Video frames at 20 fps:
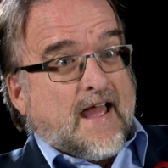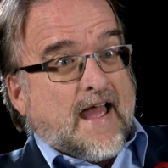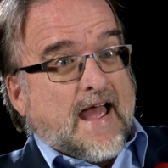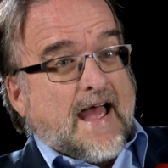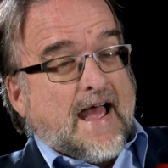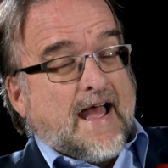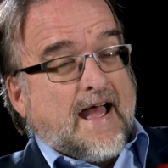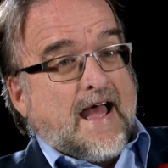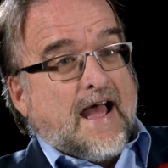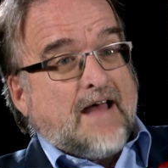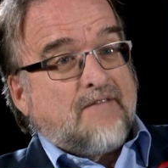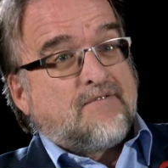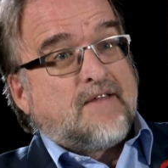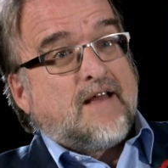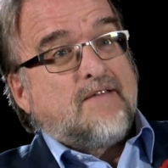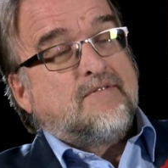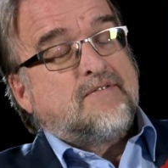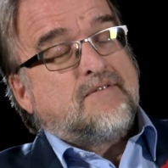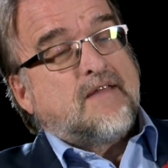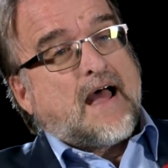And
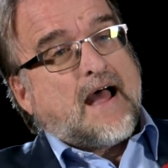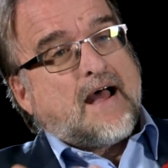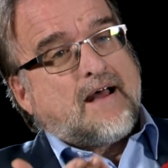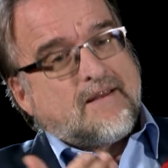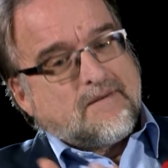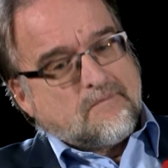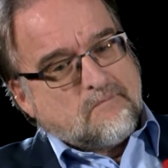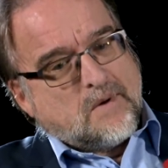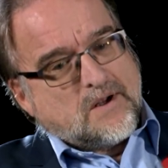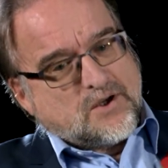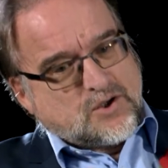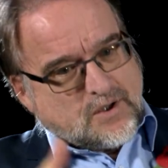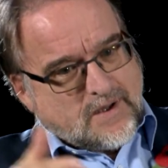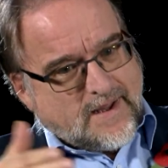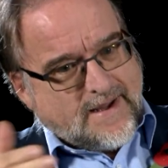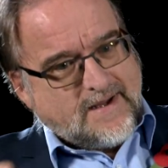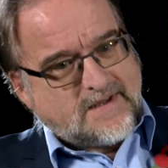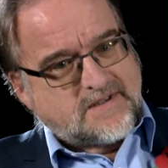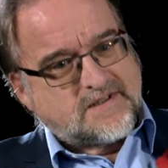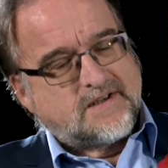then much
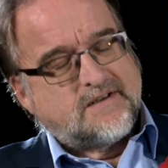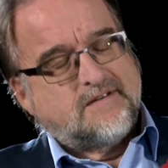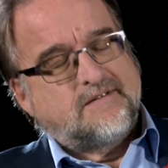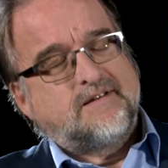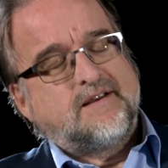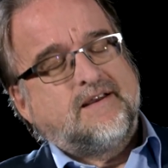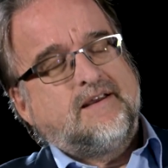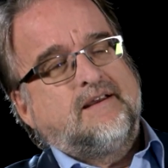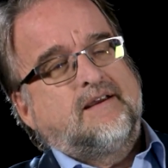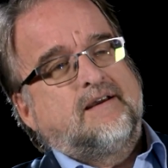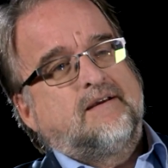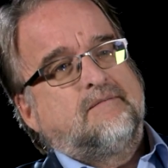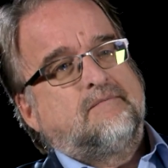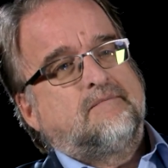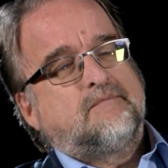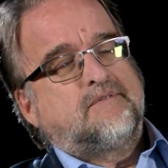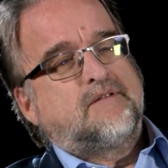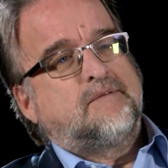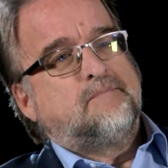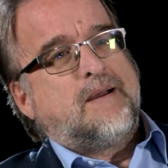later, the
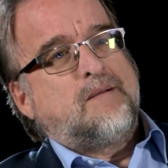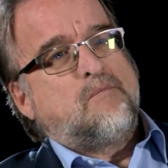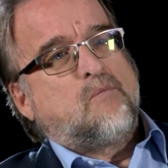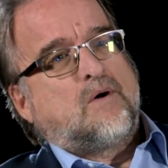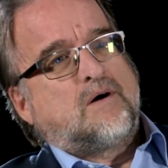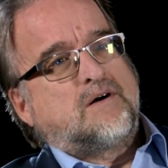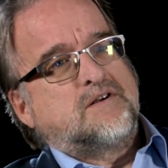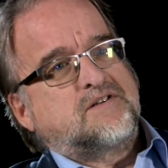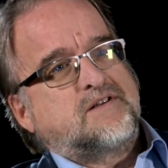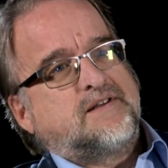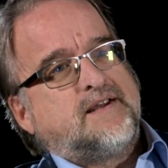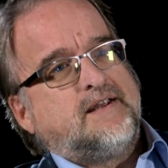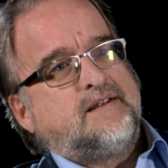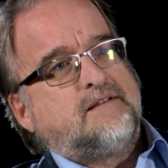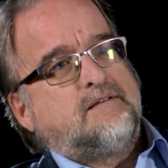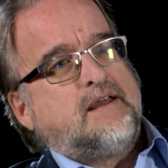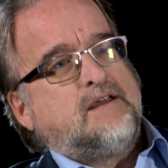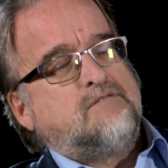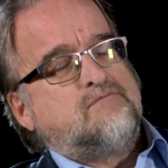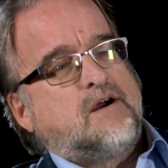memoirs that
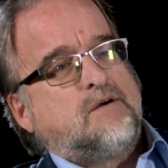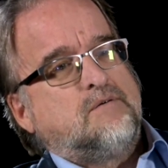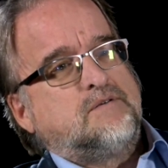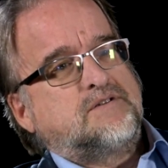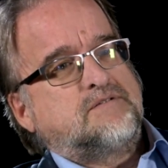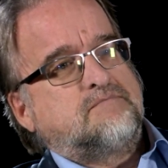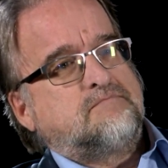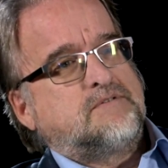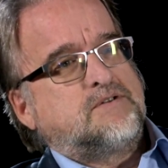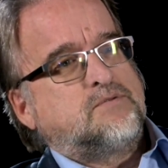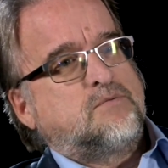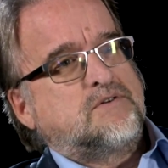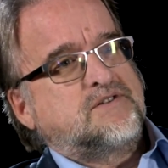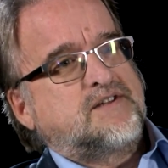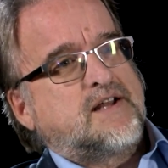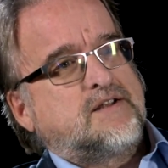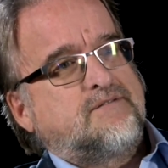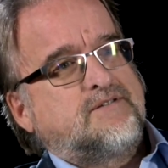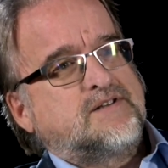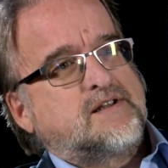he wrote towards
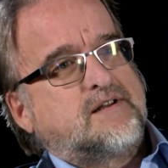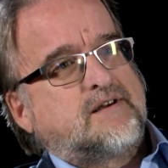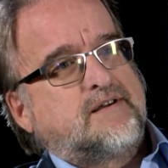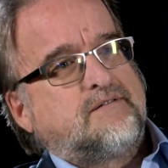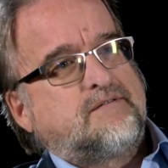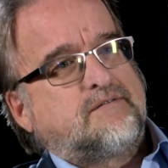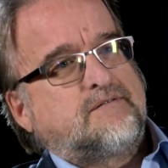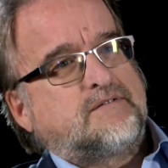the end of his life.